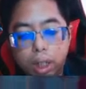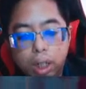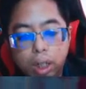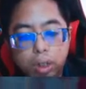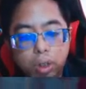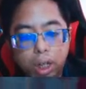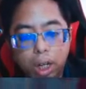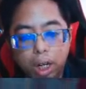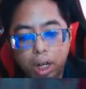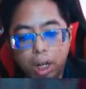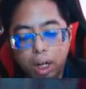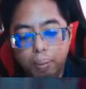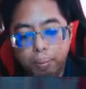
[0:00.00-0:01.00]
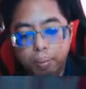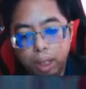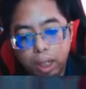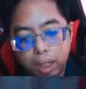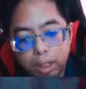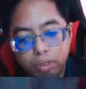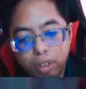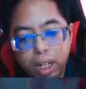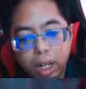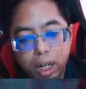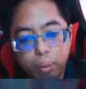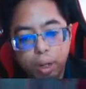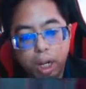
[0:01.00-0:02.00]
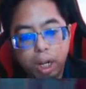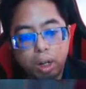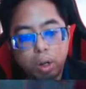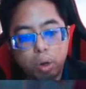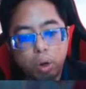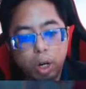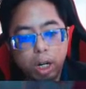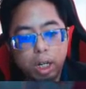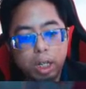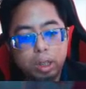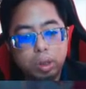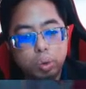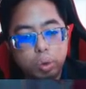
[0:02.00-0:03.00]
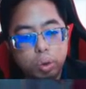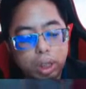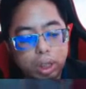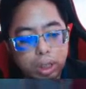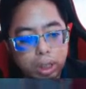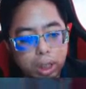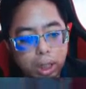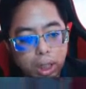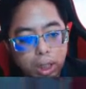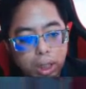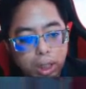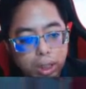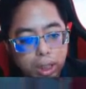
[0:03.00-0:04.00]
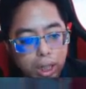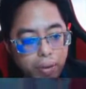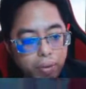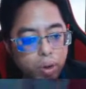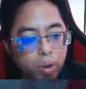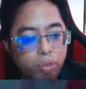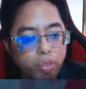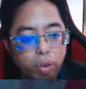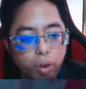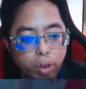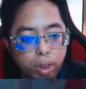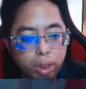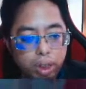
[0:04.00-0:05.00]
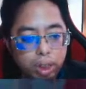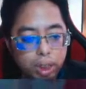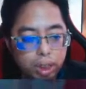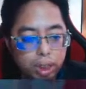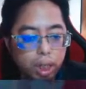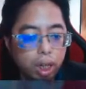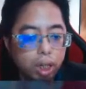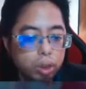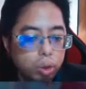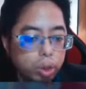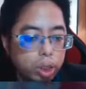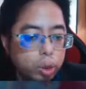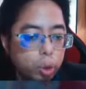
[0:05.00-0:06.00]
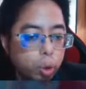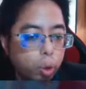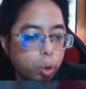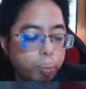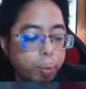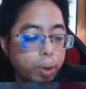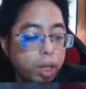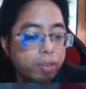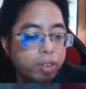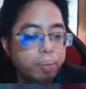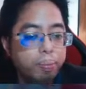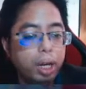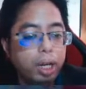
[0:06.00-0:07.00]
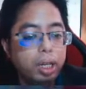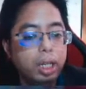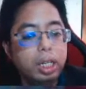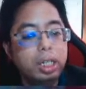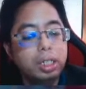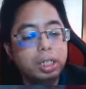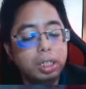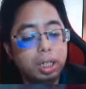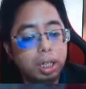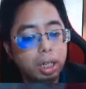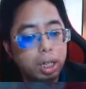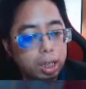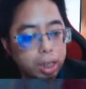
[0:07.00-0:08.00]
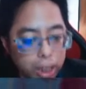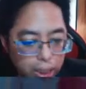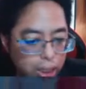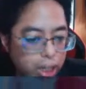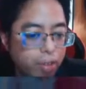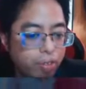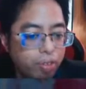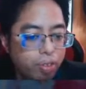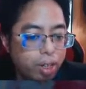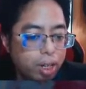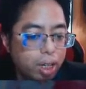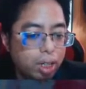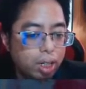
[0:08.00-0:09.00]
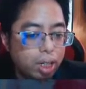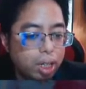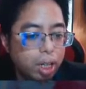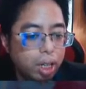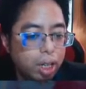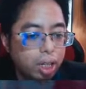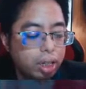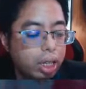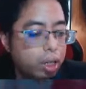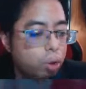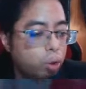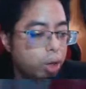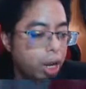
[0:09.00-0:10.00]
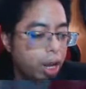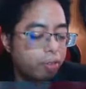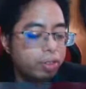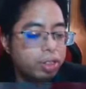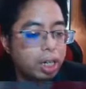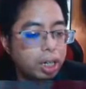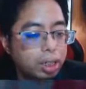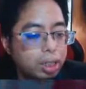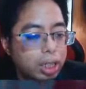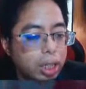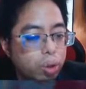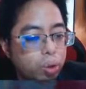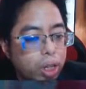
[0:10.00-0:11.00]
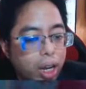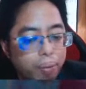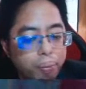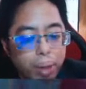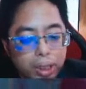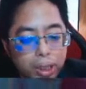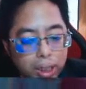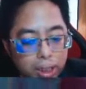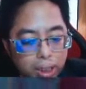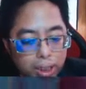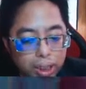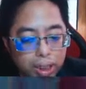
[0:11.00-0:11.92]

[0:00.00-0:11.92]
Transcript: So yeah, this fiddle head will uncoil into this leaf called fronds. So this whole body of the plant is this leaf. Okay, they don't have trunks, they don't have branches.